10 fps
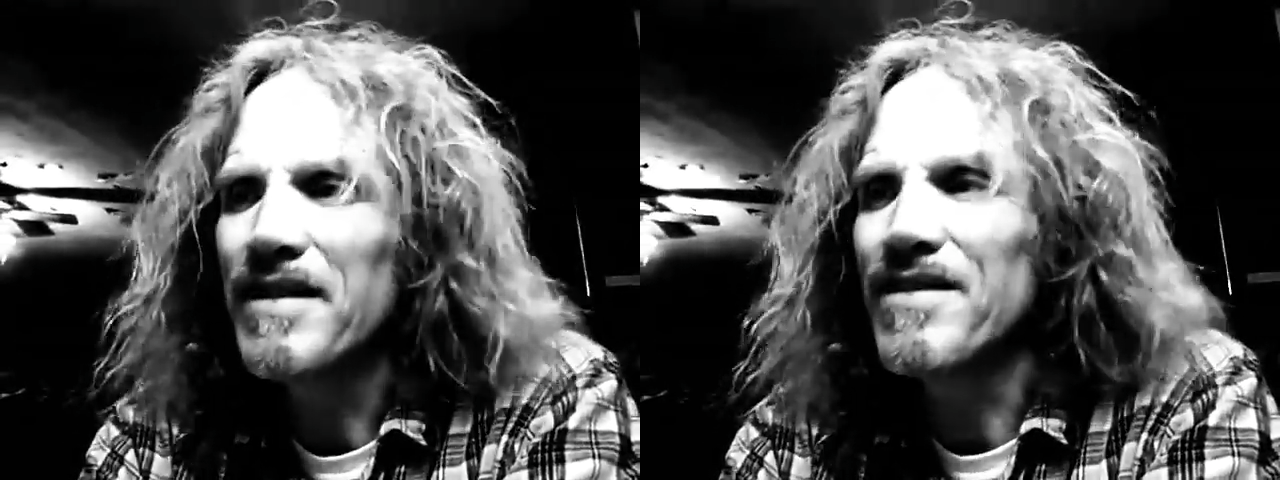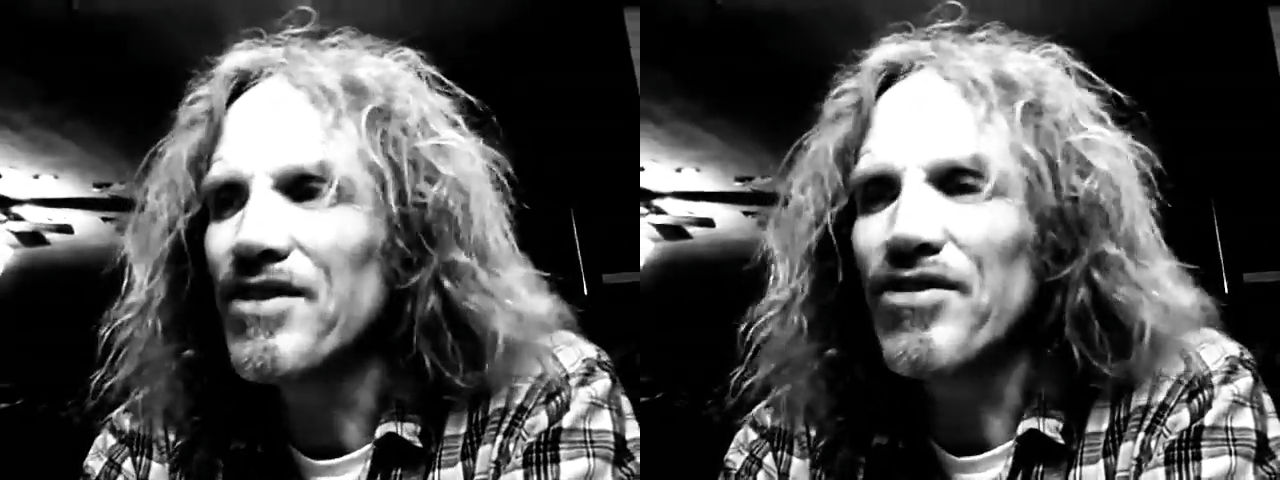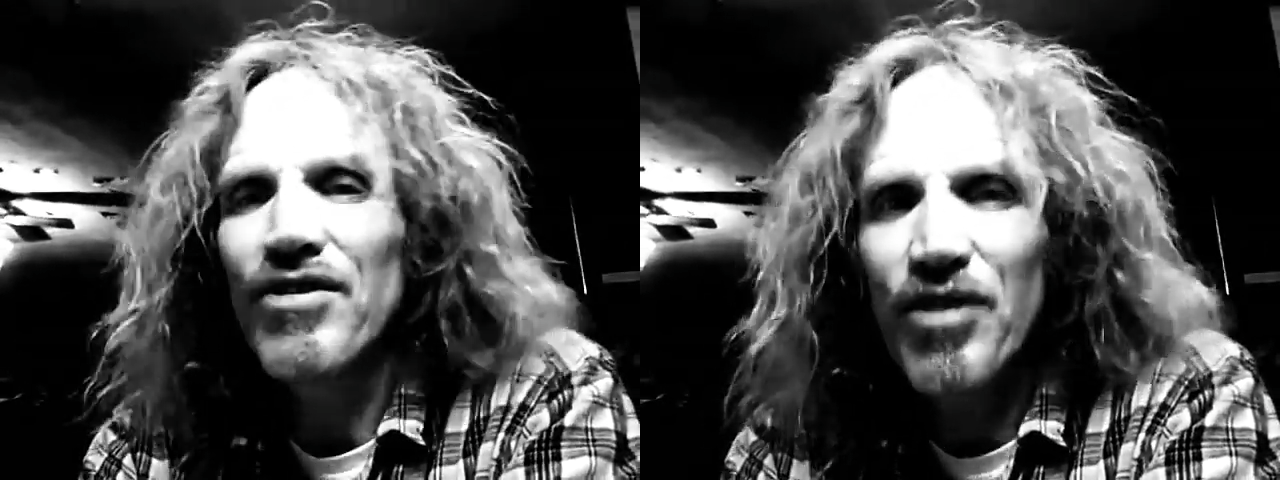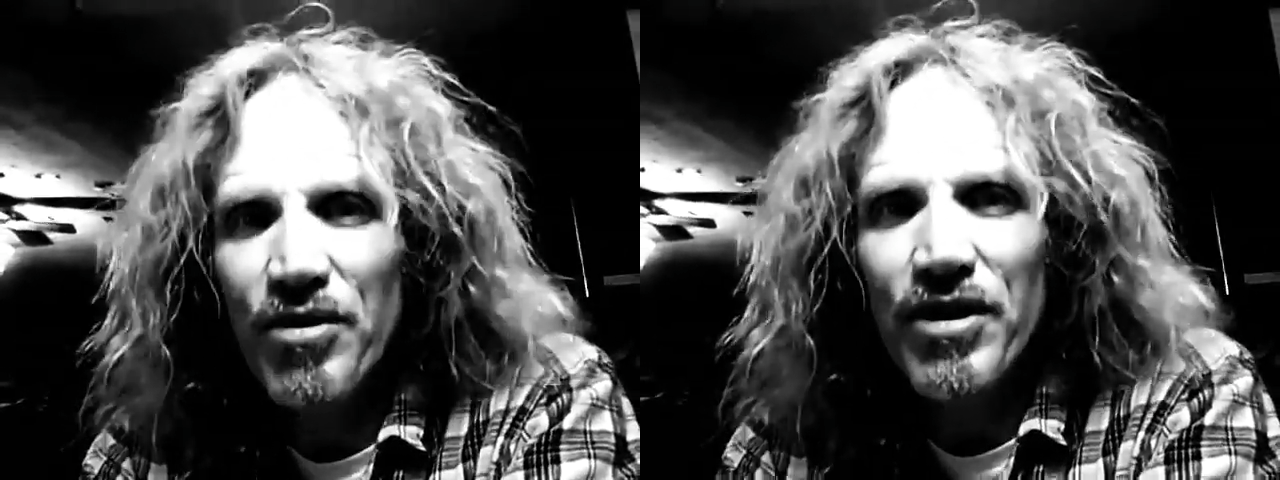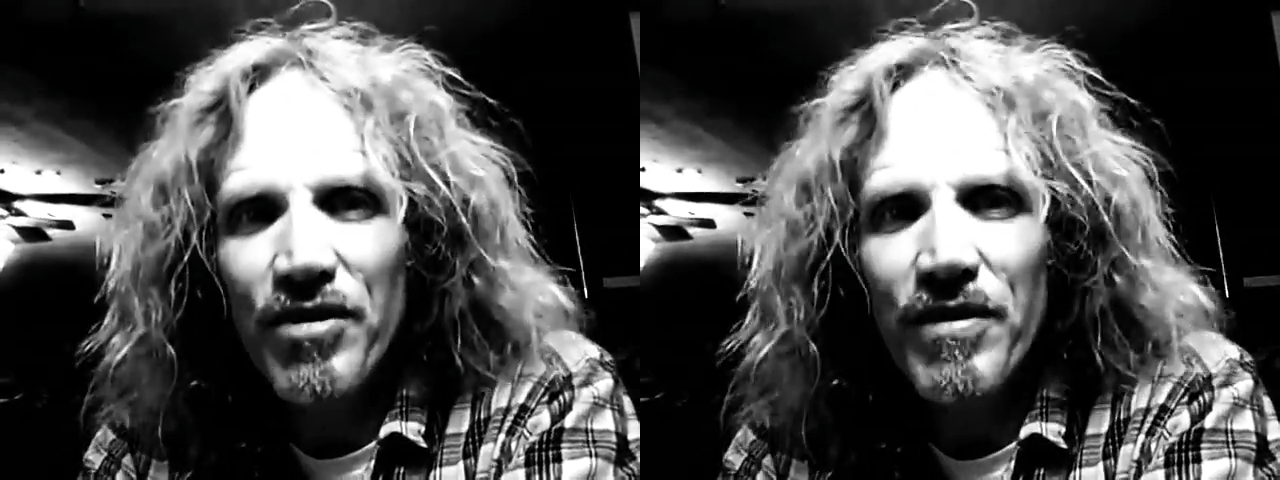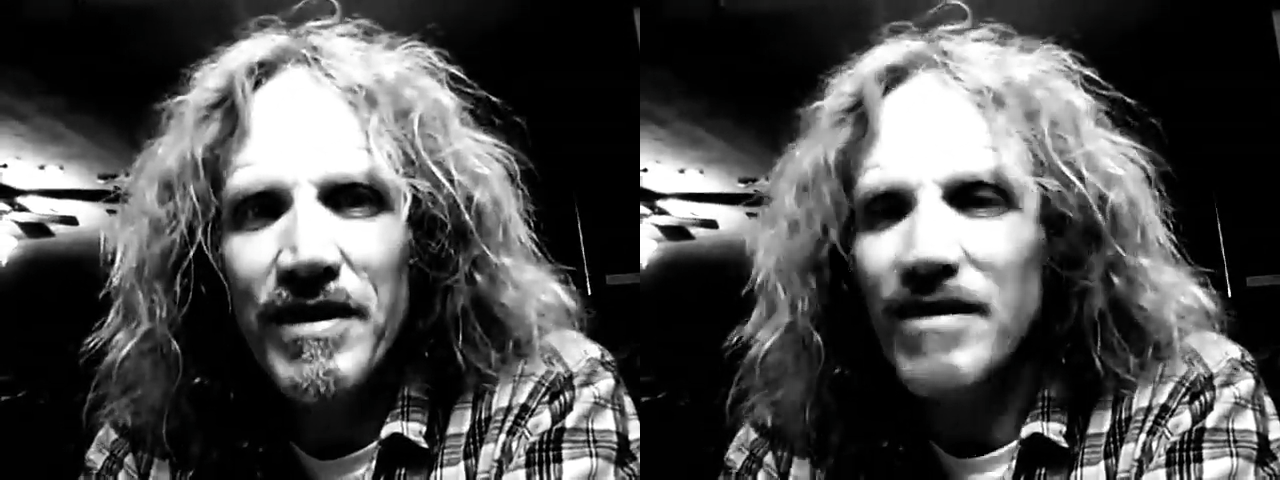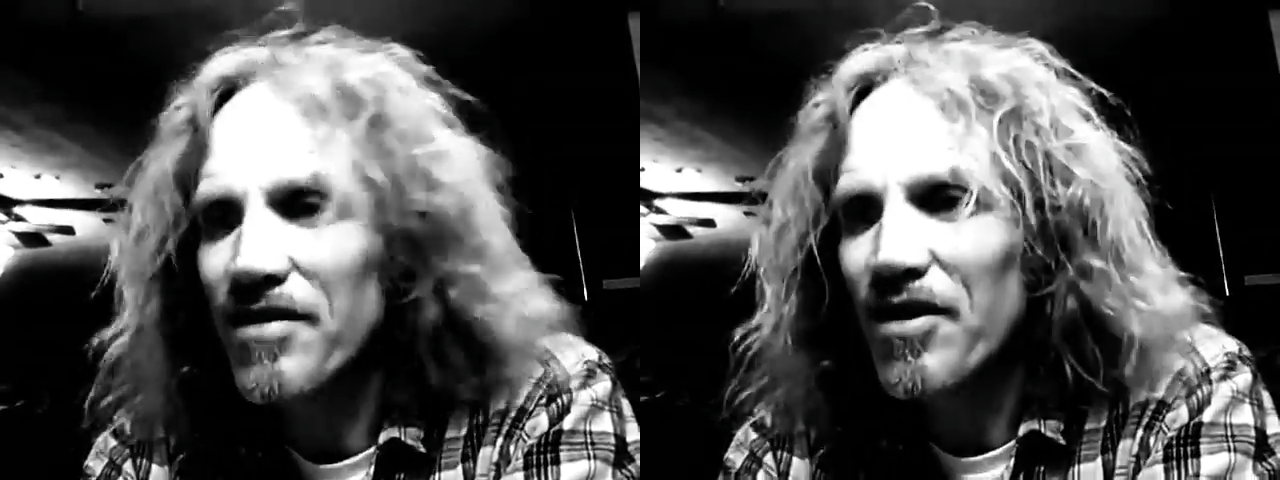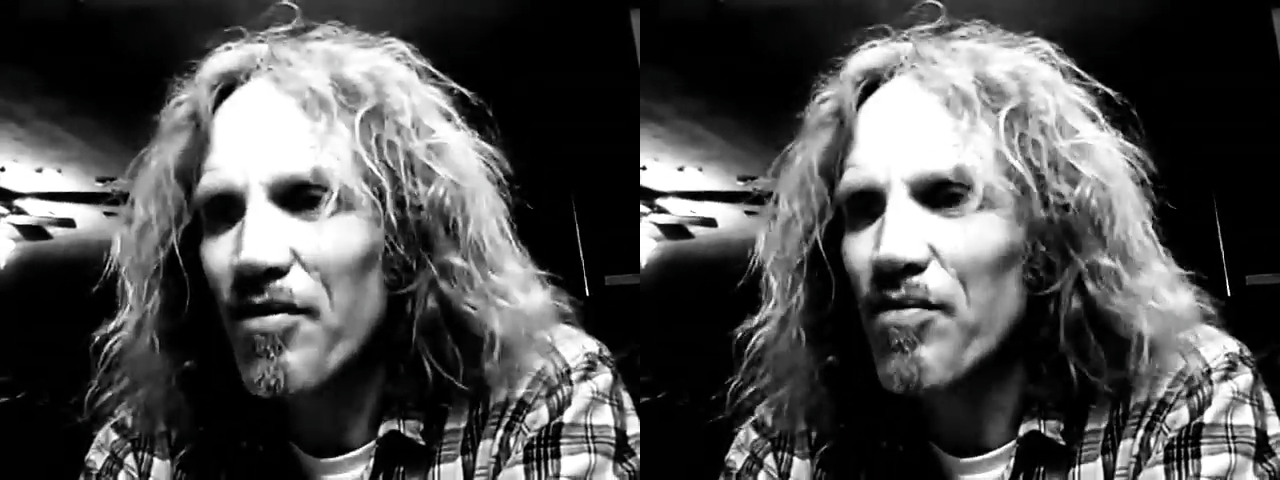this is just ludicrous.
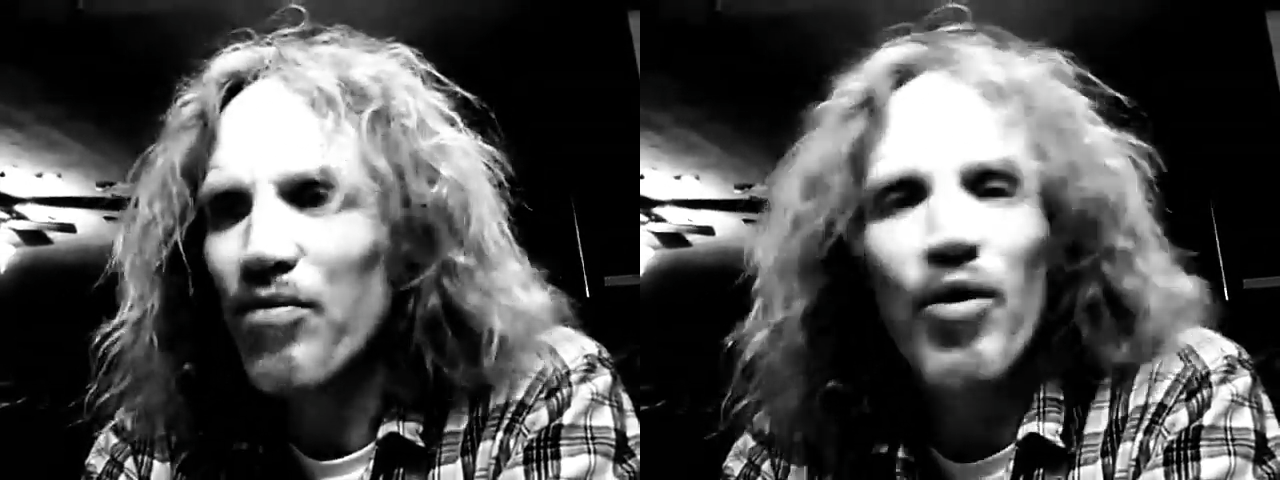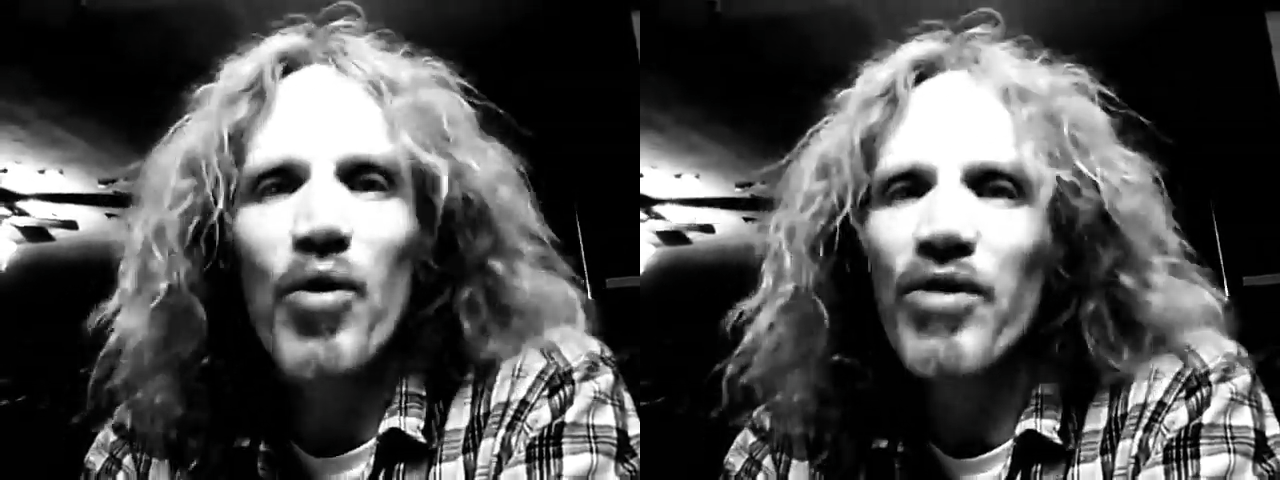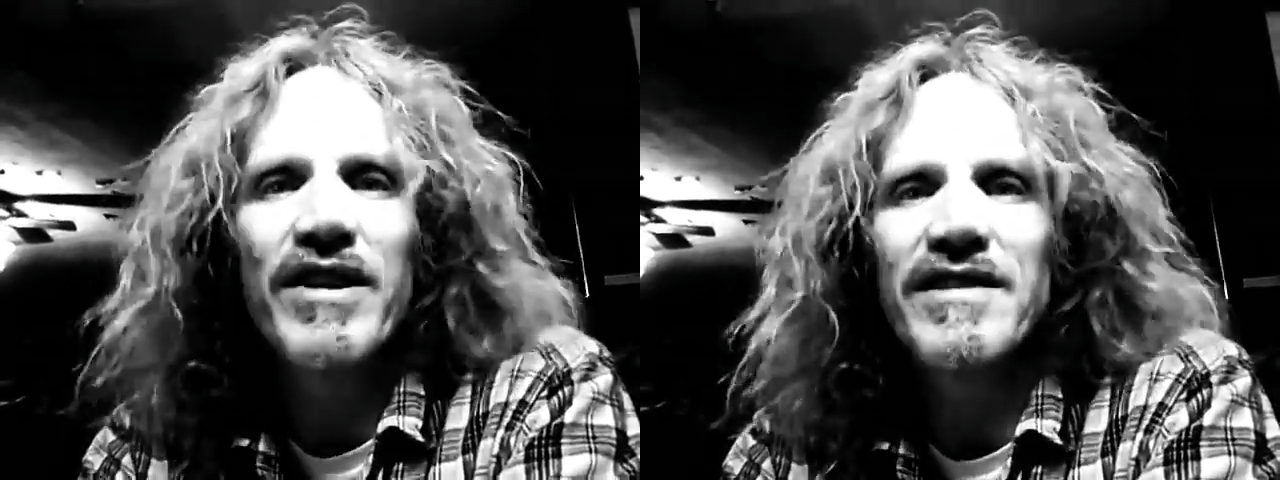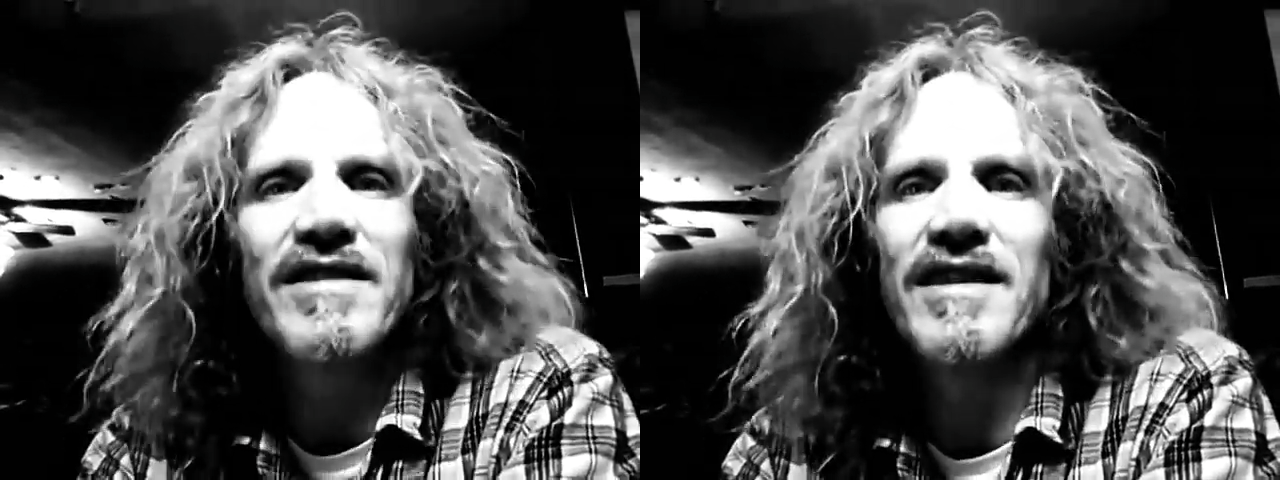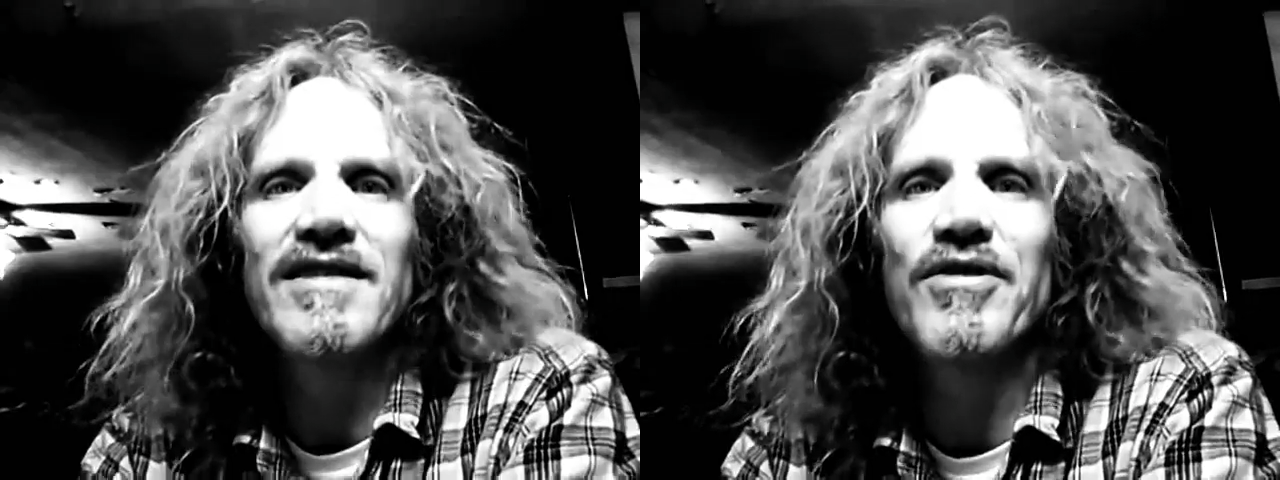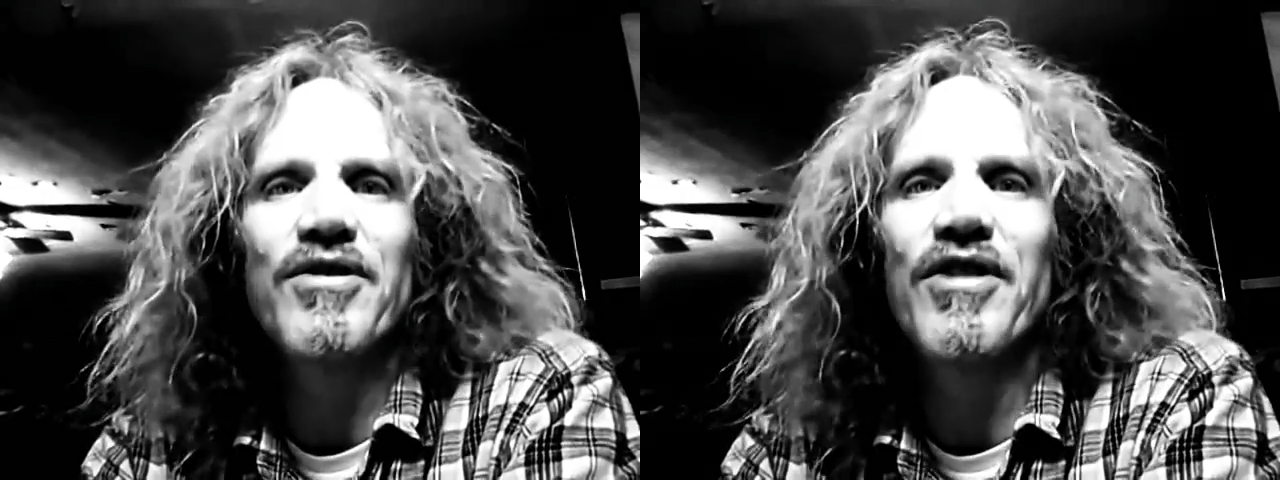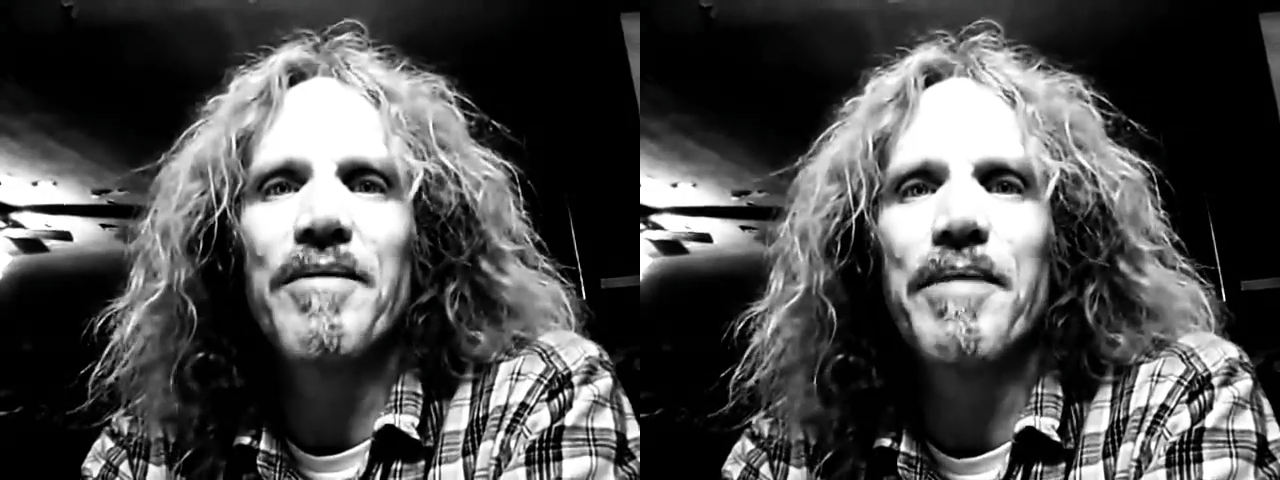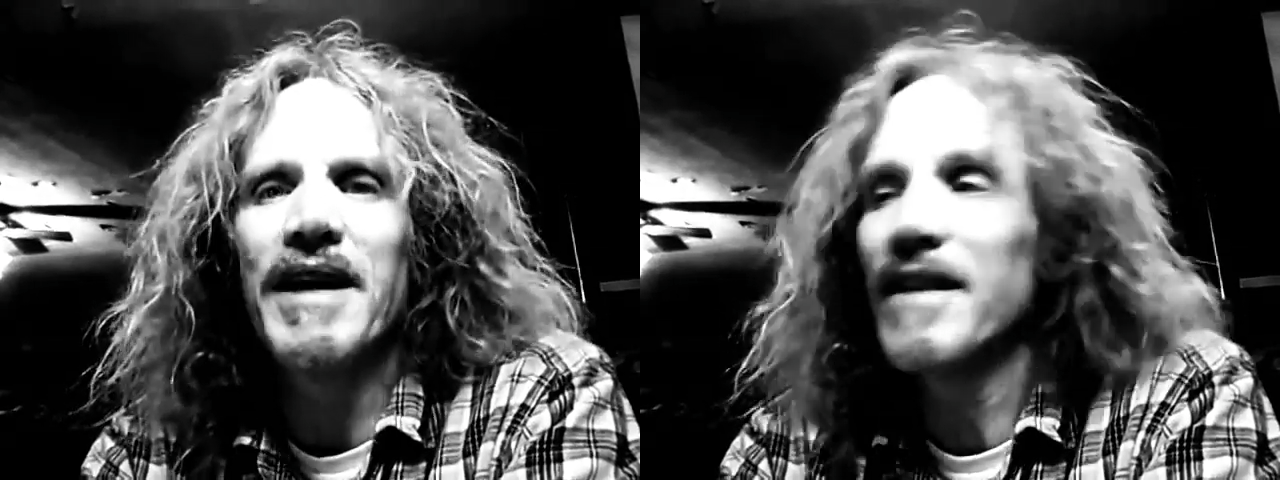There's no rule that says there's going to be.